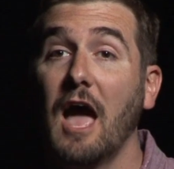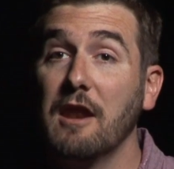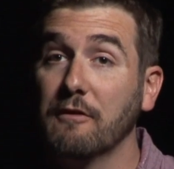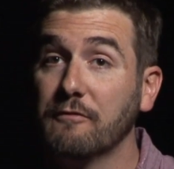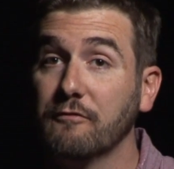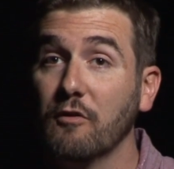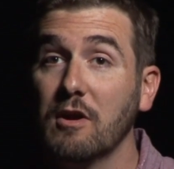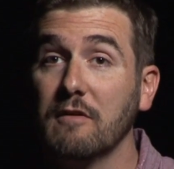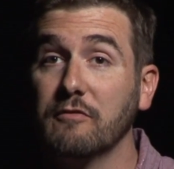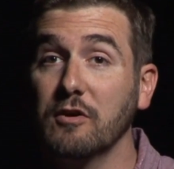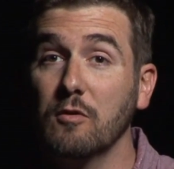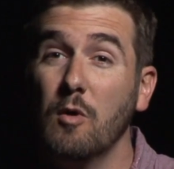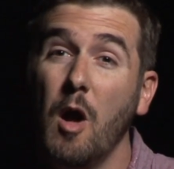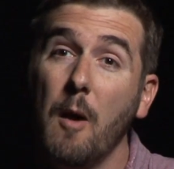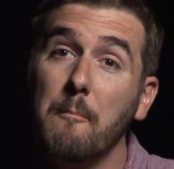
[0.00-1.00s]
and in front of
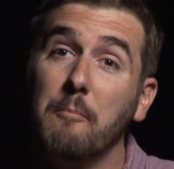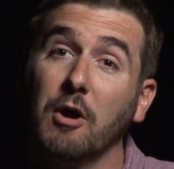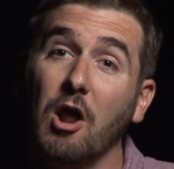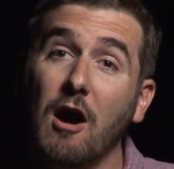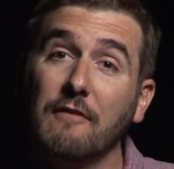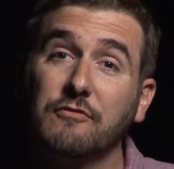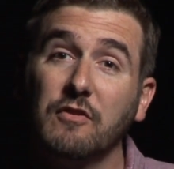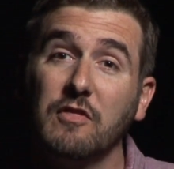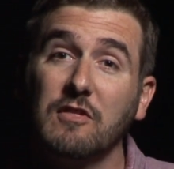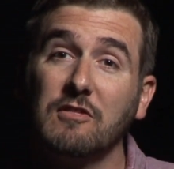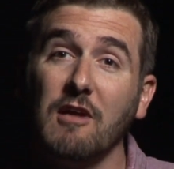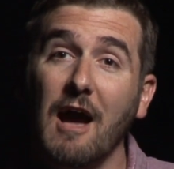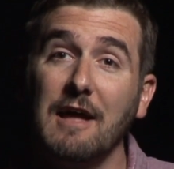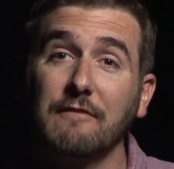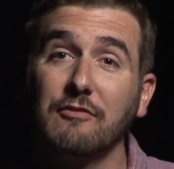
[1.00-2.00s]
you, but off to the
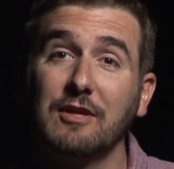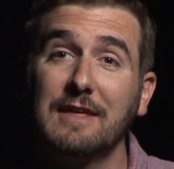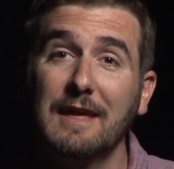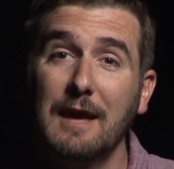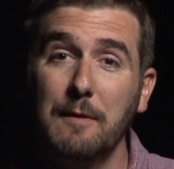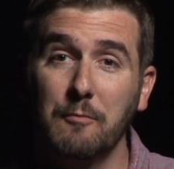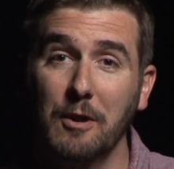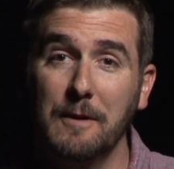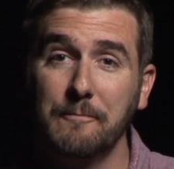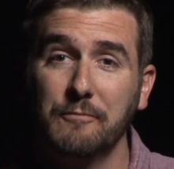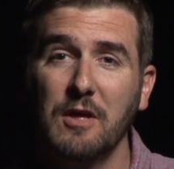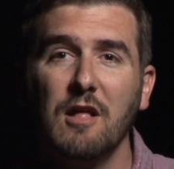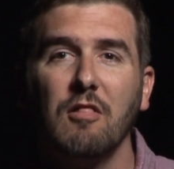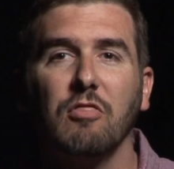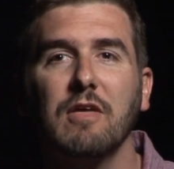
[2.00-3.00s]
side of the camera,
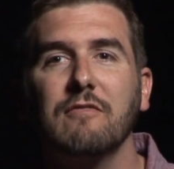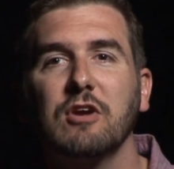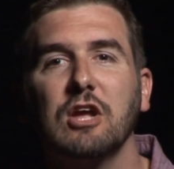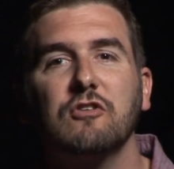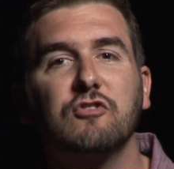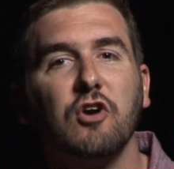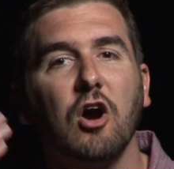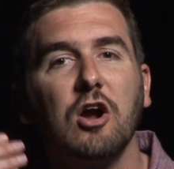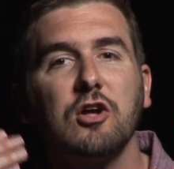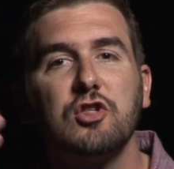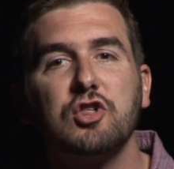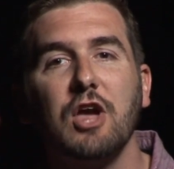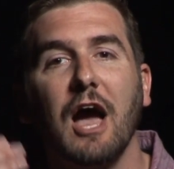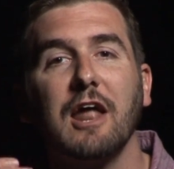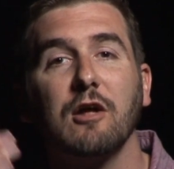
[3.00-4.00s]
leaving a dark
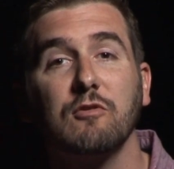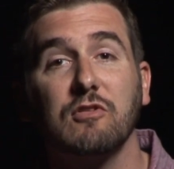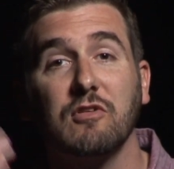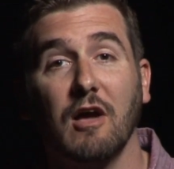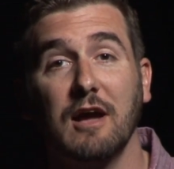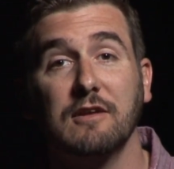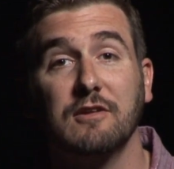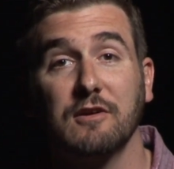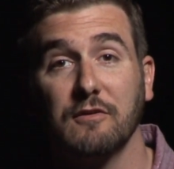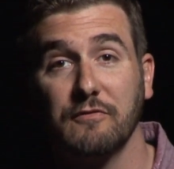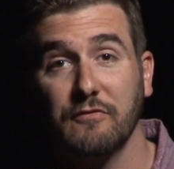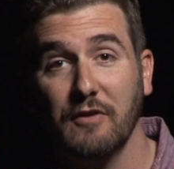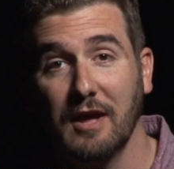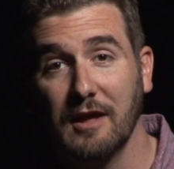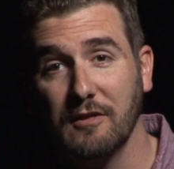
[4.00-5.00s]
shadowed side to your
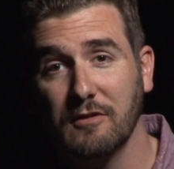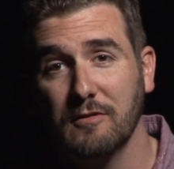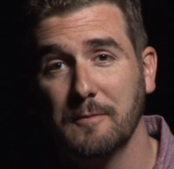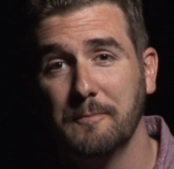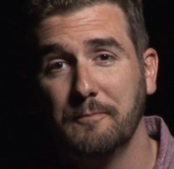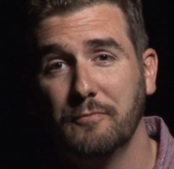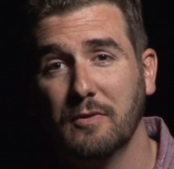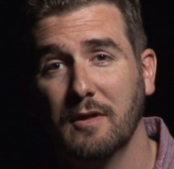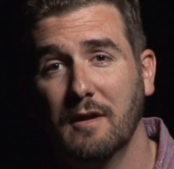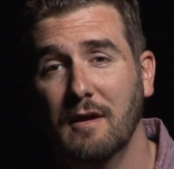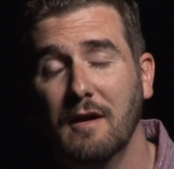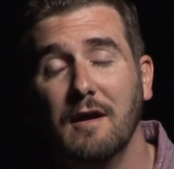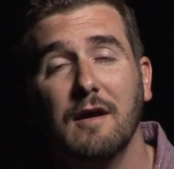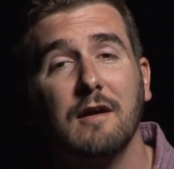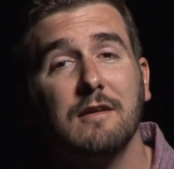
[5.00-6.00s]
face.
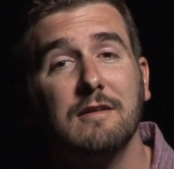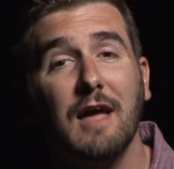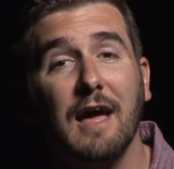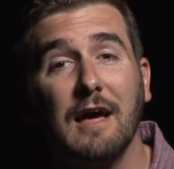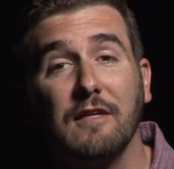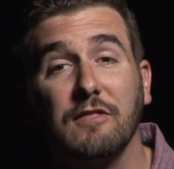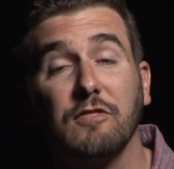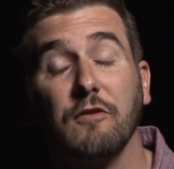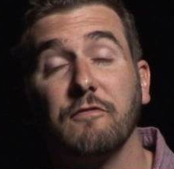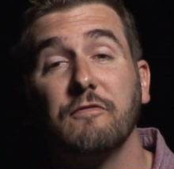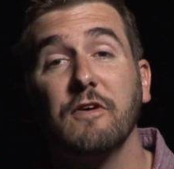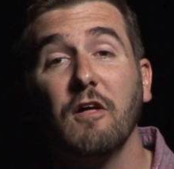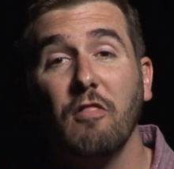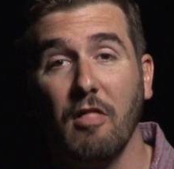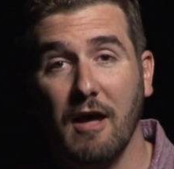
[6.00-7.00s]
Next, the
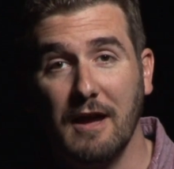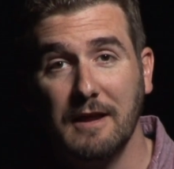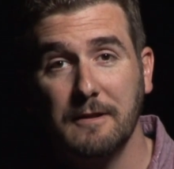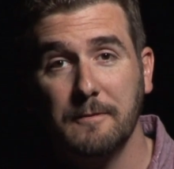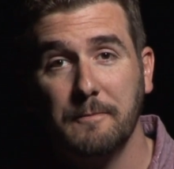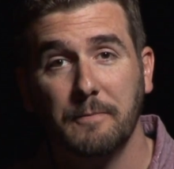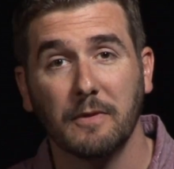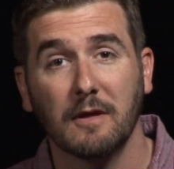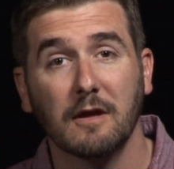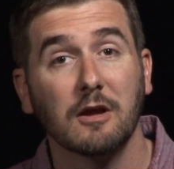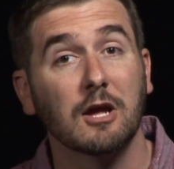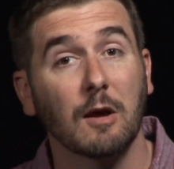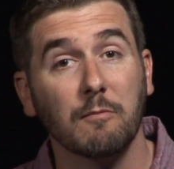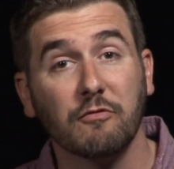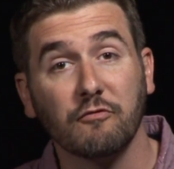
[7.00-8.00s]
fill light
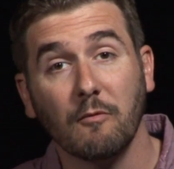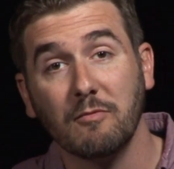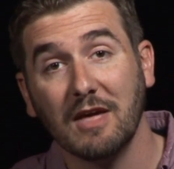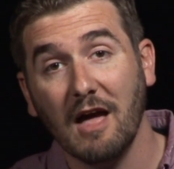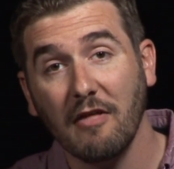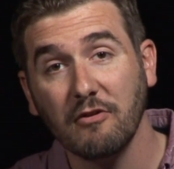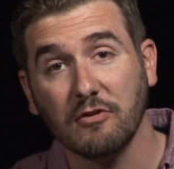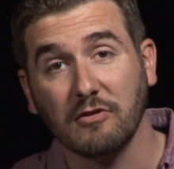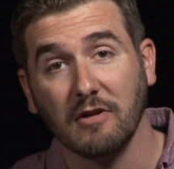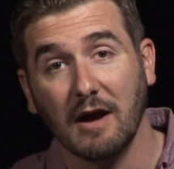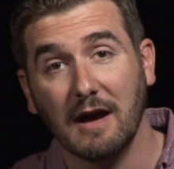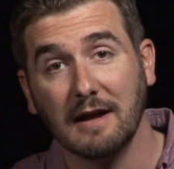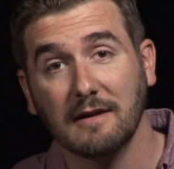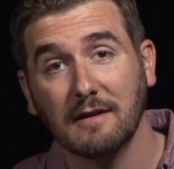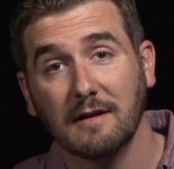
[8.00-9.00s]
comes from the other
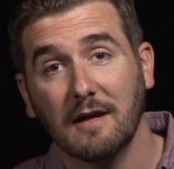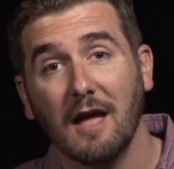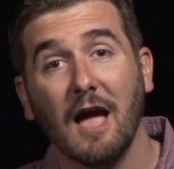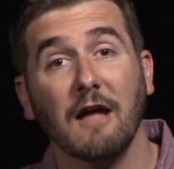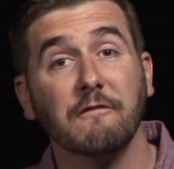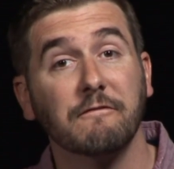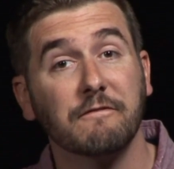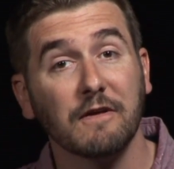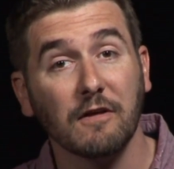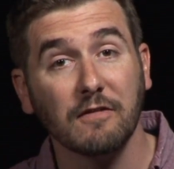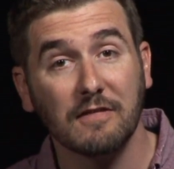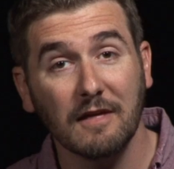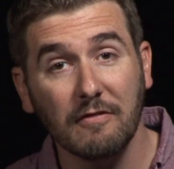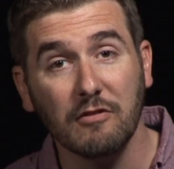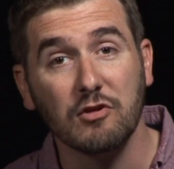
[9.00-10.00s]
side and
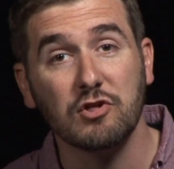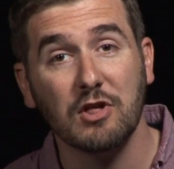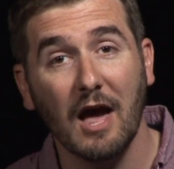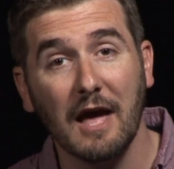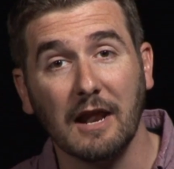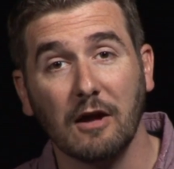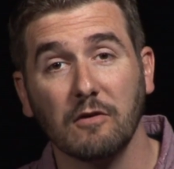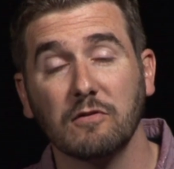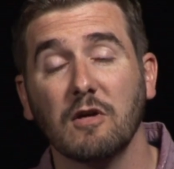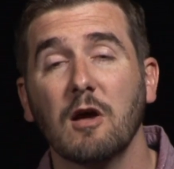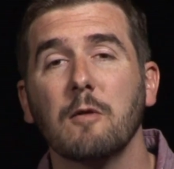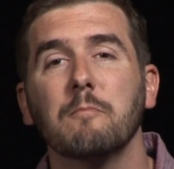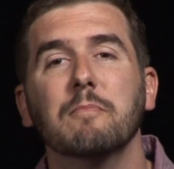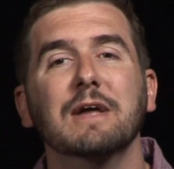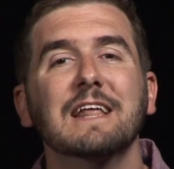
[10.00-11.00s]
fills in the shadows,
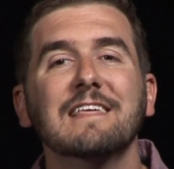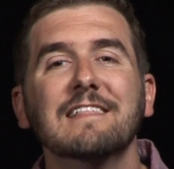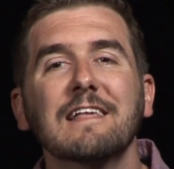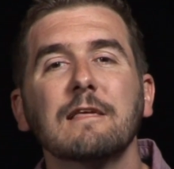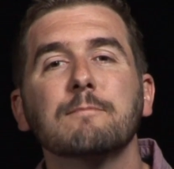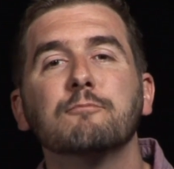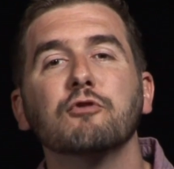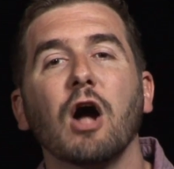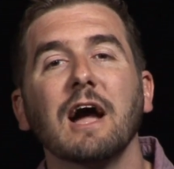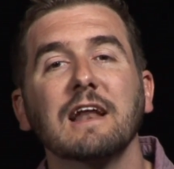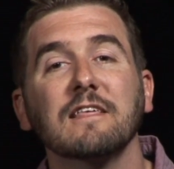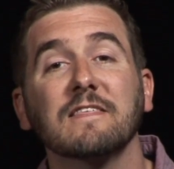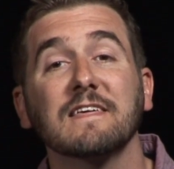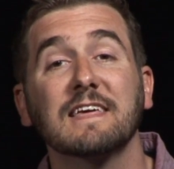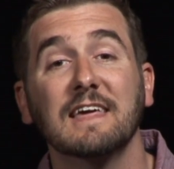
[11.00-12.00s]
but isn't as bright
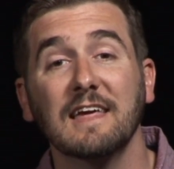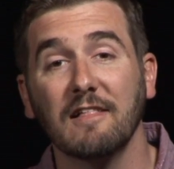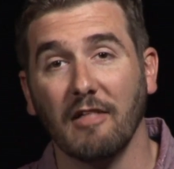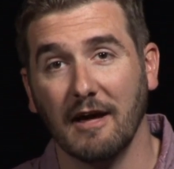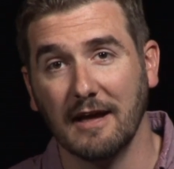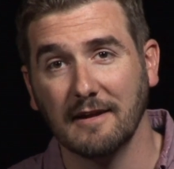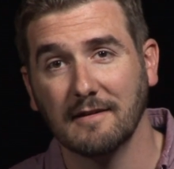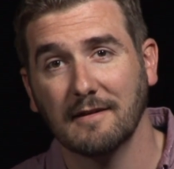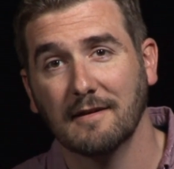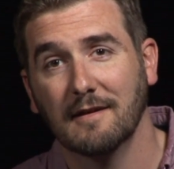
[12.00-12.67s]
as the key light.